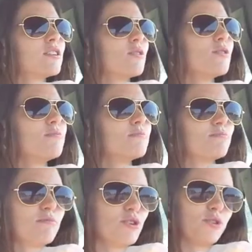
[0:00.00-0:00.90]
Oop.
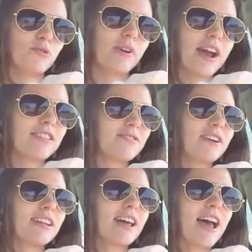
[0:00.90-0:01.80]
You ran the
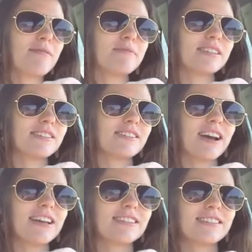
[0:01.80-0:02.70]
red light, mister.
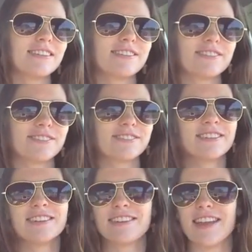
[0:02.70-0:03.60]
I see
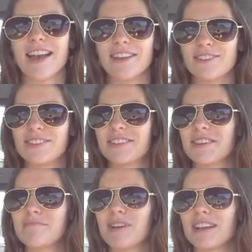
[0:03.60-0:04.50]
you. Yeah, you
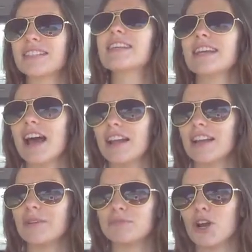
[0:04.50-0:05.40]
skid marks. Get out
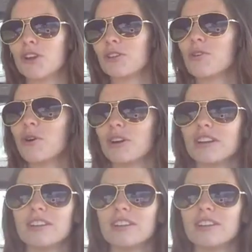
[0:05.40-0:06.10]
here. Turn the corner.